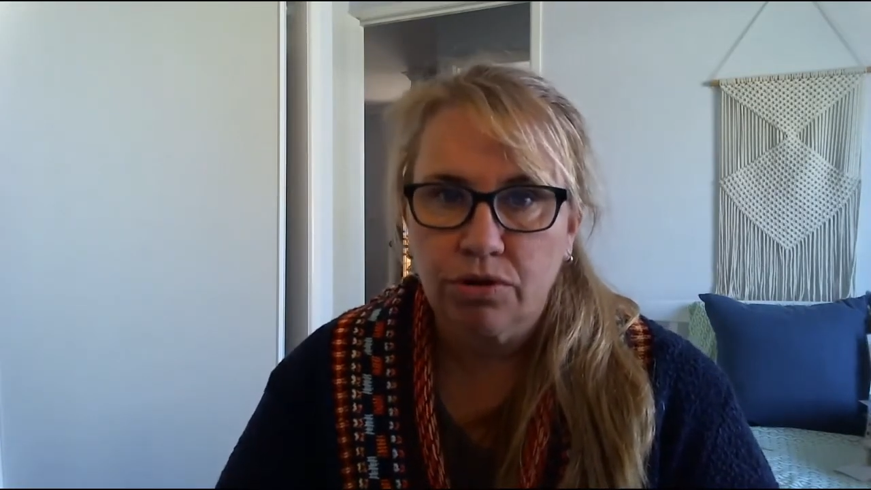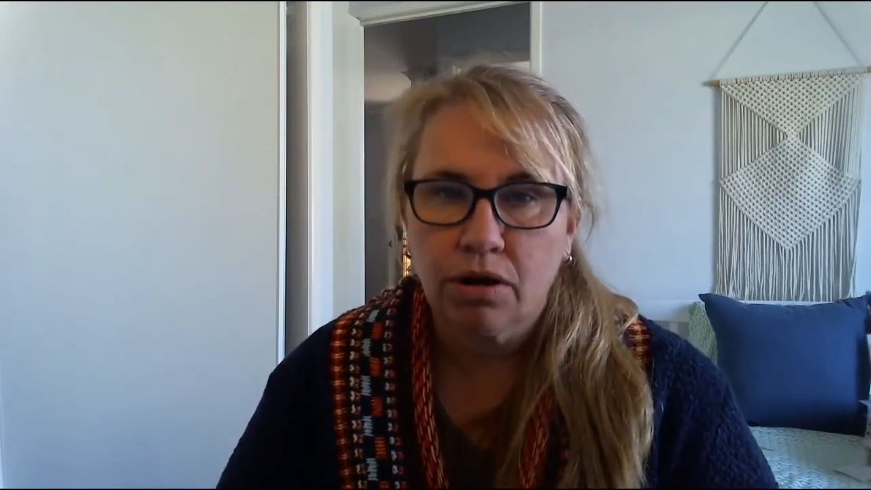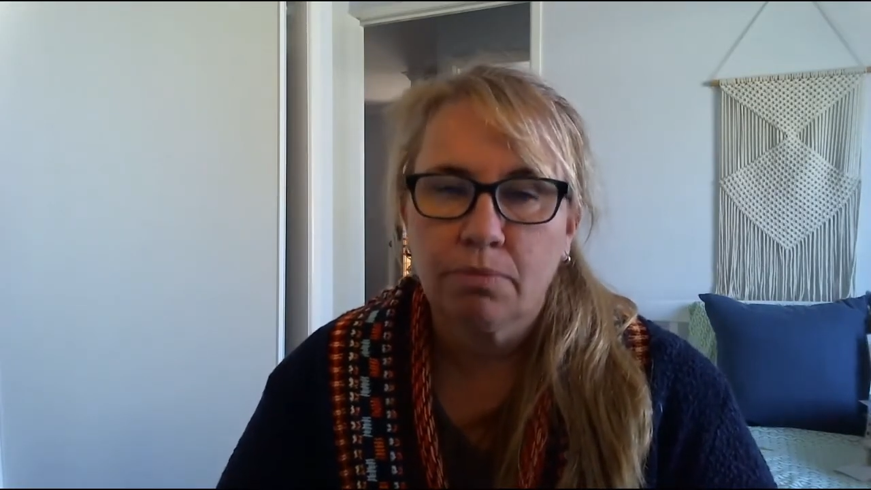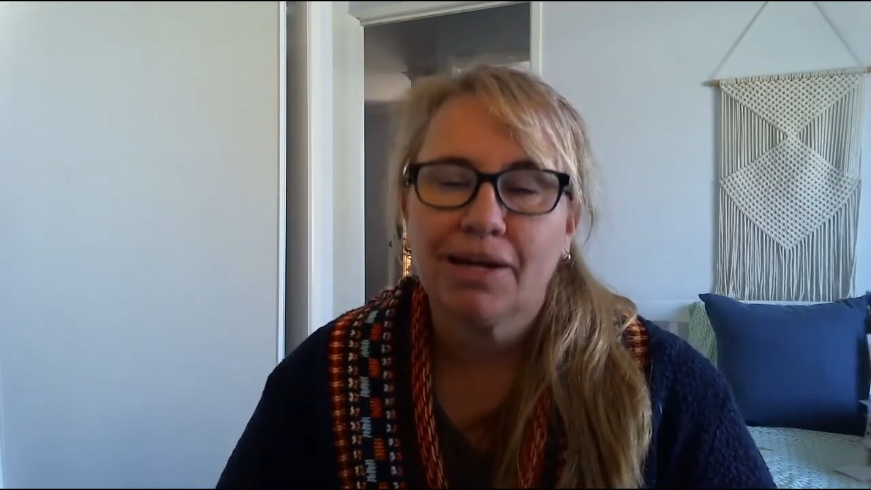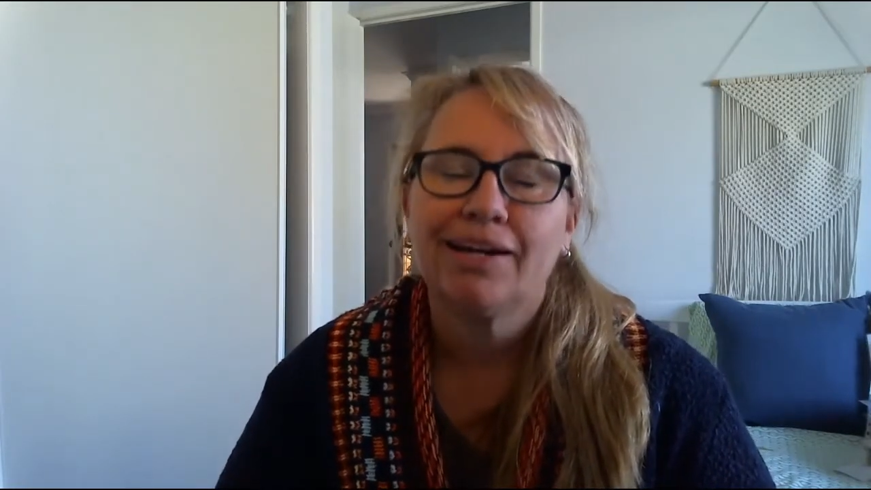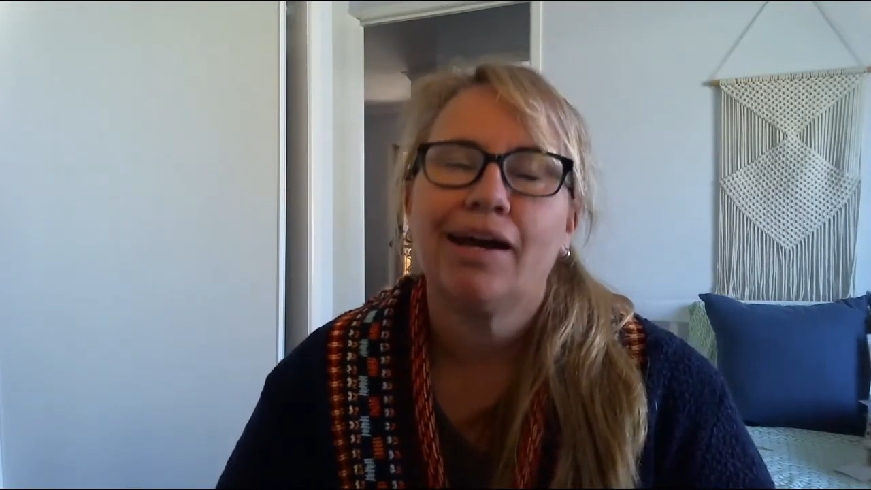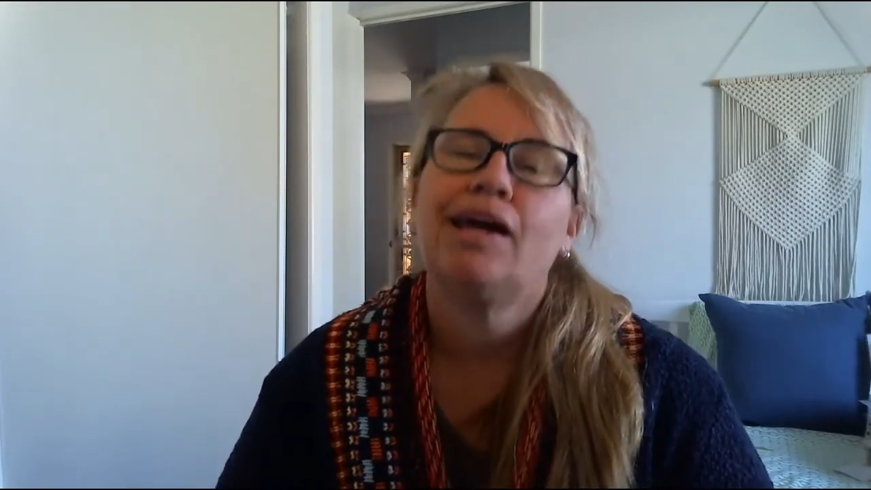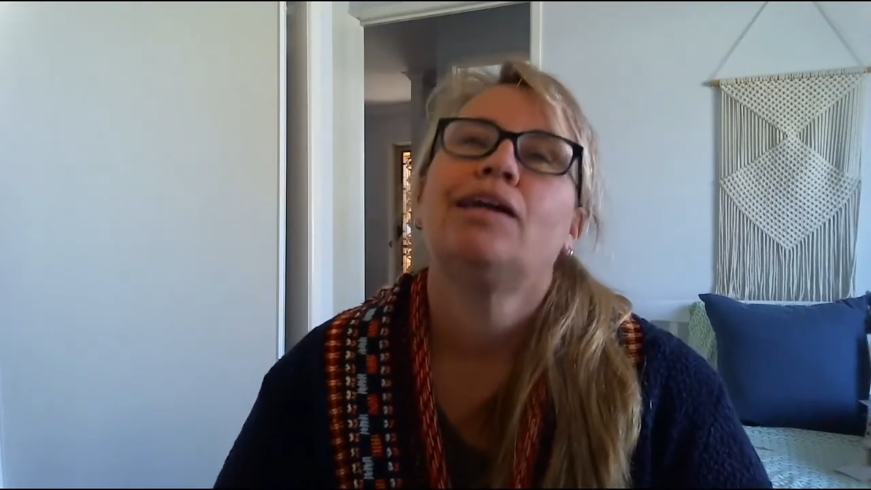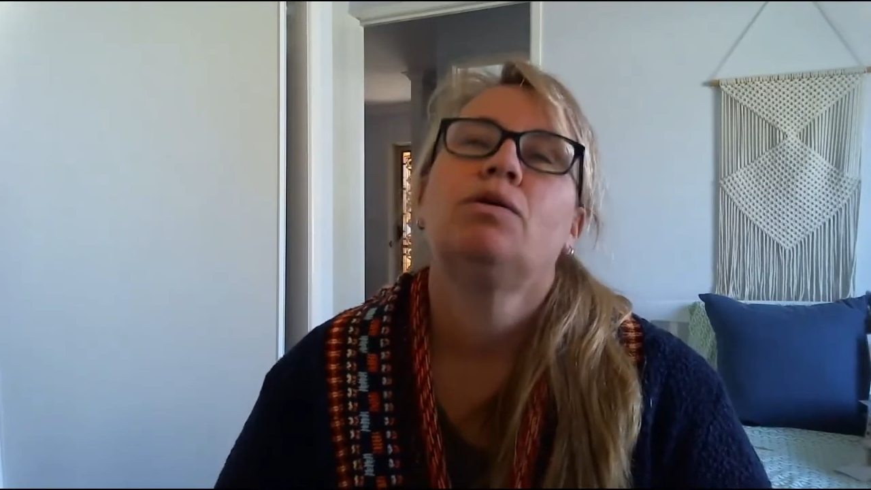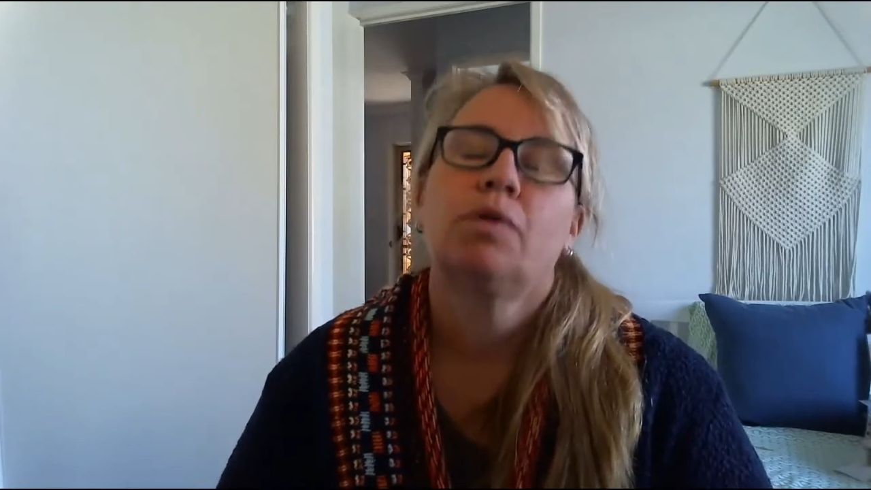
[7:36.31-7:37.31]
I mean,
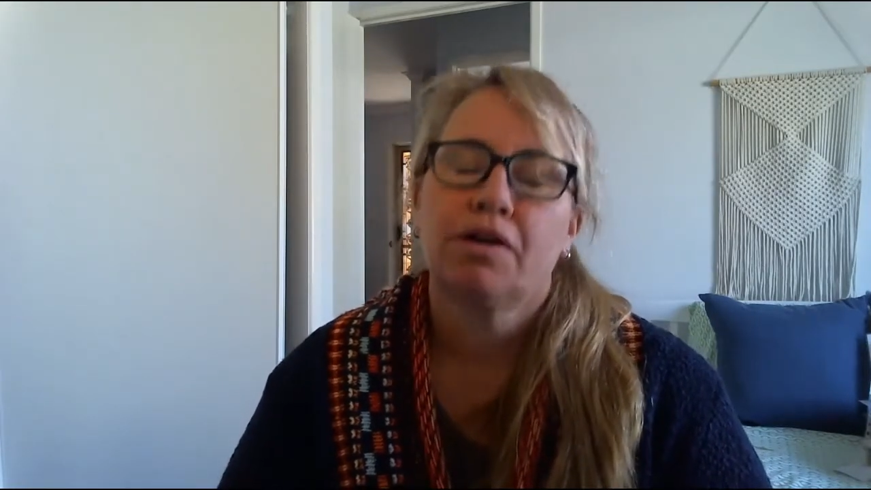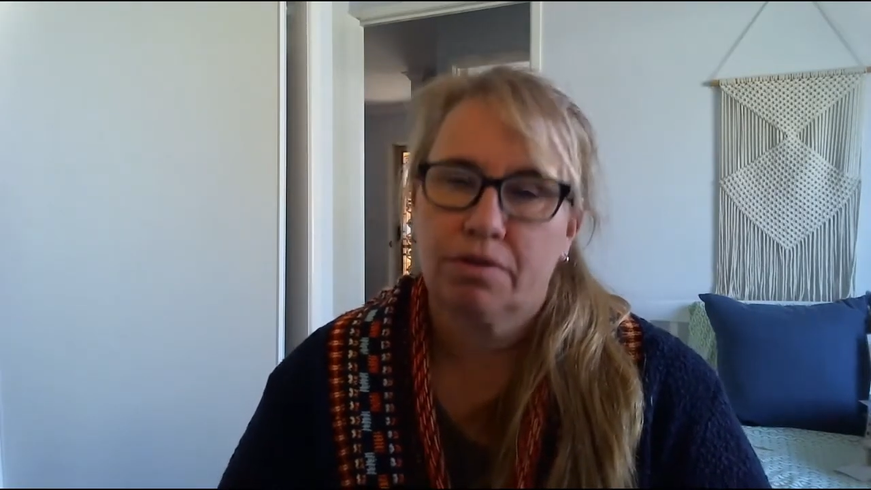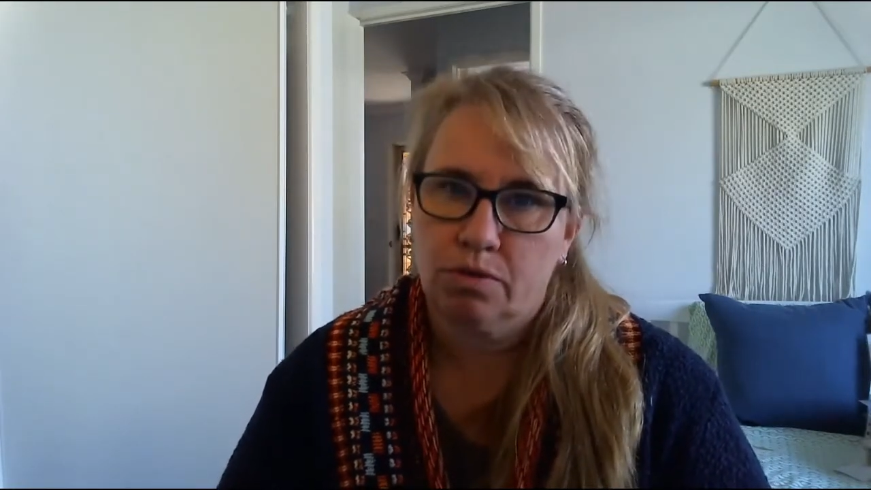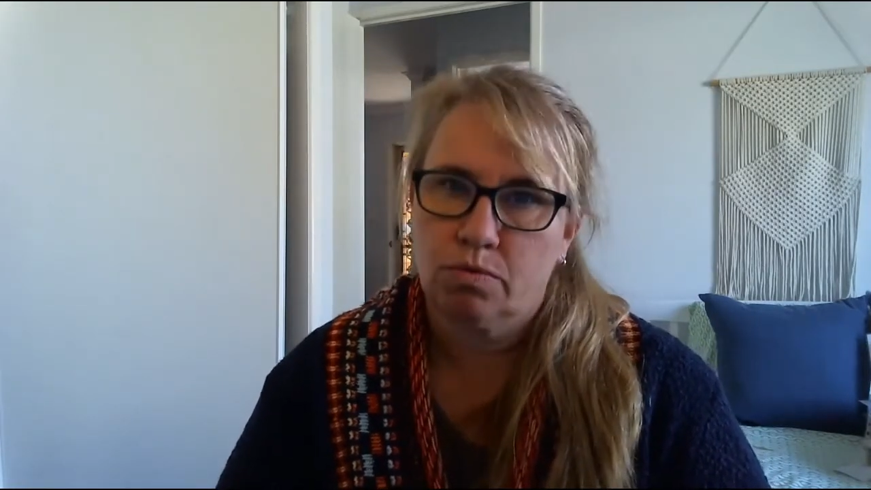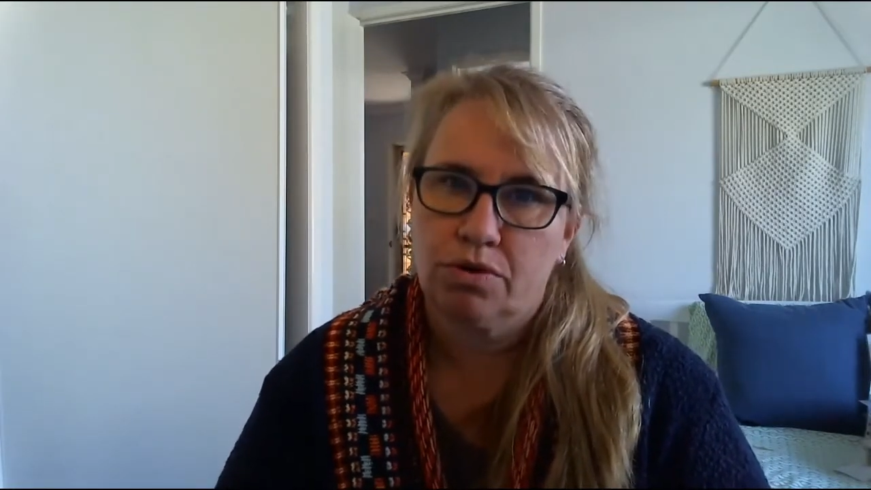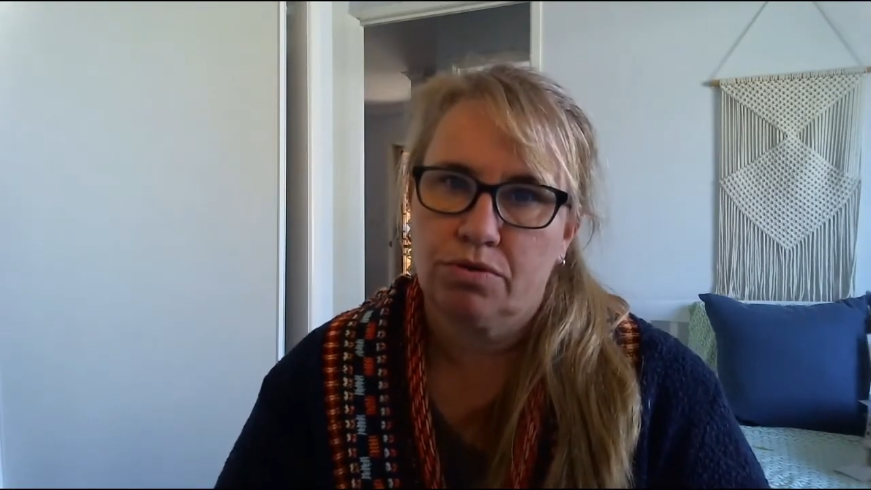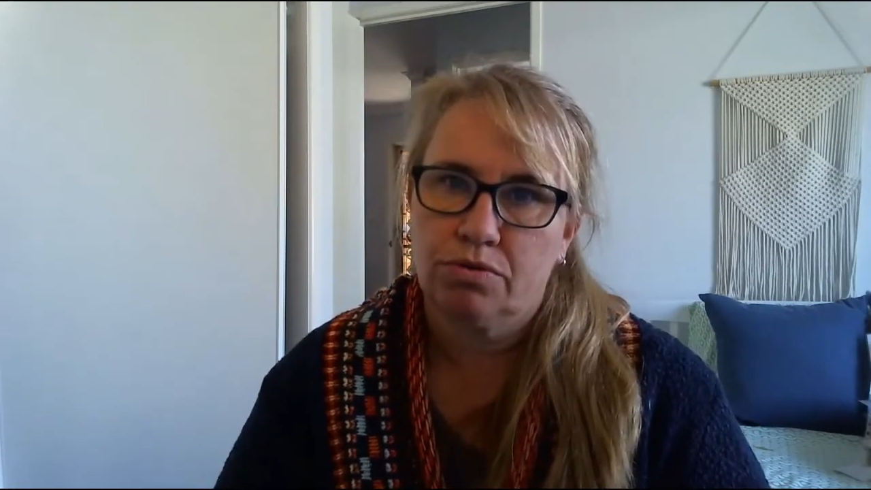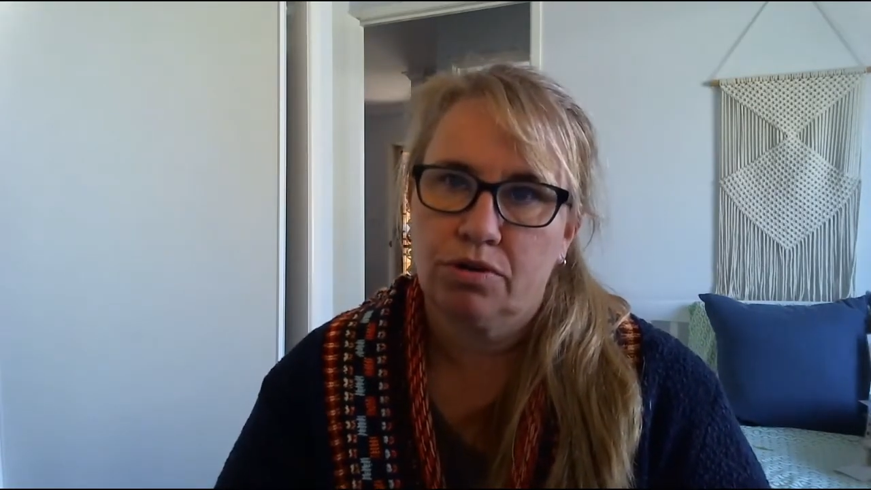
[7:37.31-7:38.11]
anywhere in the world.